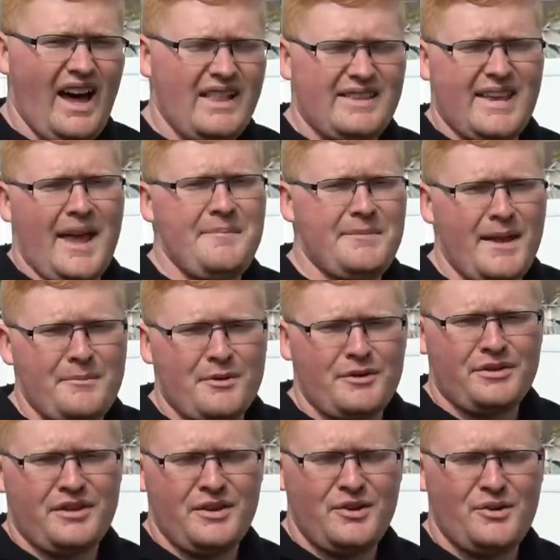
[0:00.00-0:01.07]
Attempt number
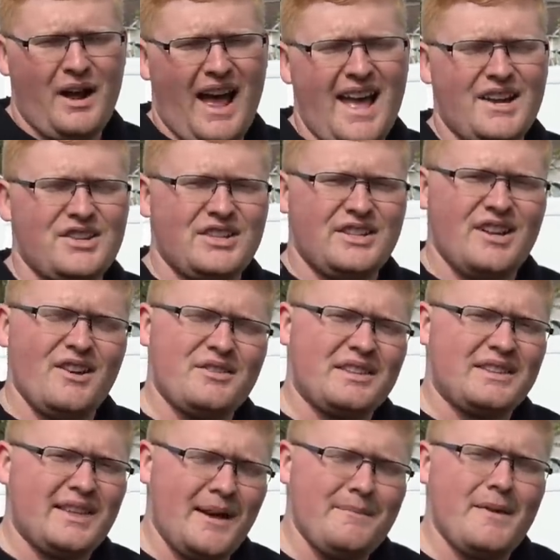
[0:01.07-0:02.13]
two, actually no, it's
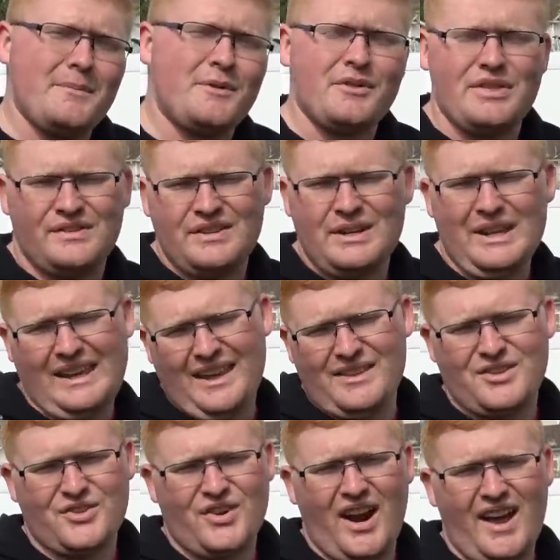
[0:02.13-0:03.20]
attempt number three
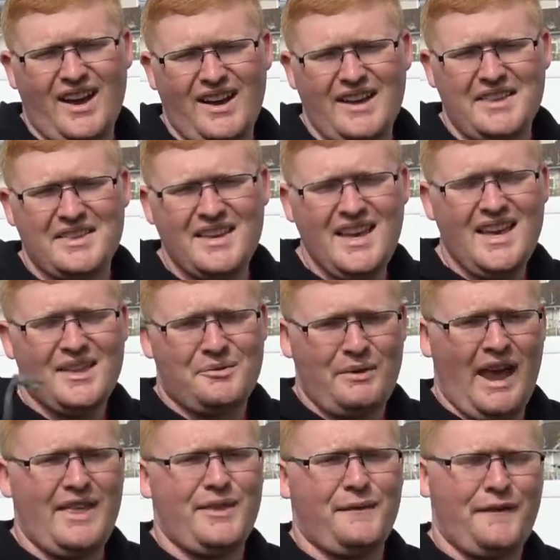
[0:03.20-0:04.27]
against dry ice. So we
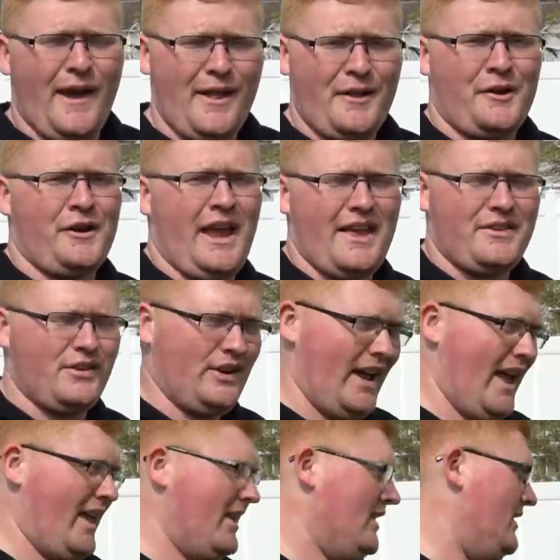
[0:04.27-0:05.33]
had the failure
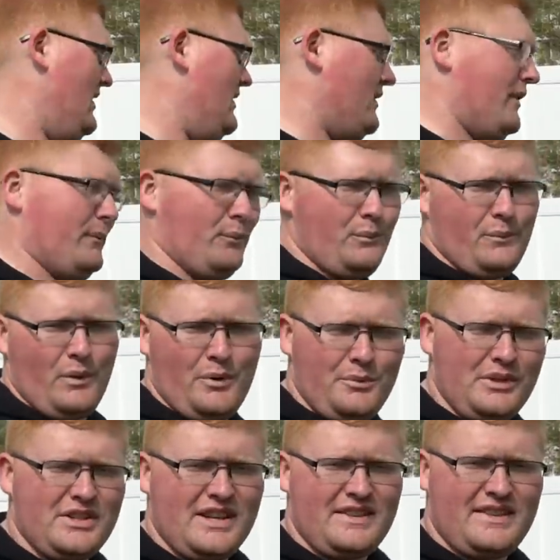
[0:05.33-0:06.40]
yesterday. The one we
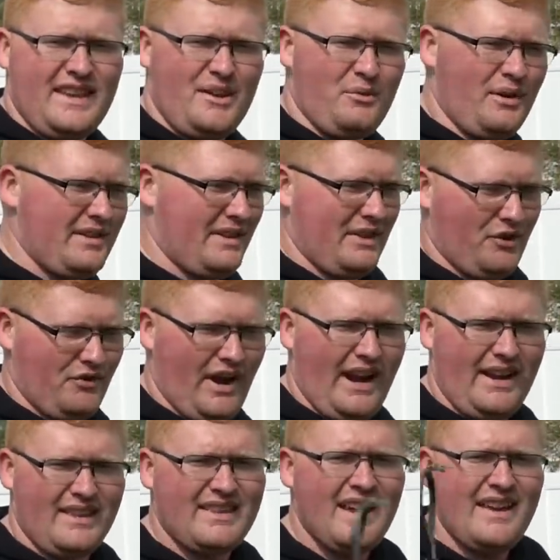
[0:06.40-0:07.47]
just did wasn't the
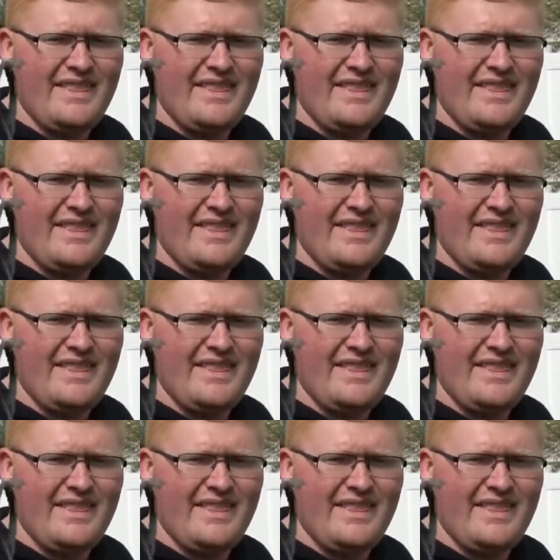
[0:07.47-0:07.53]
greatest.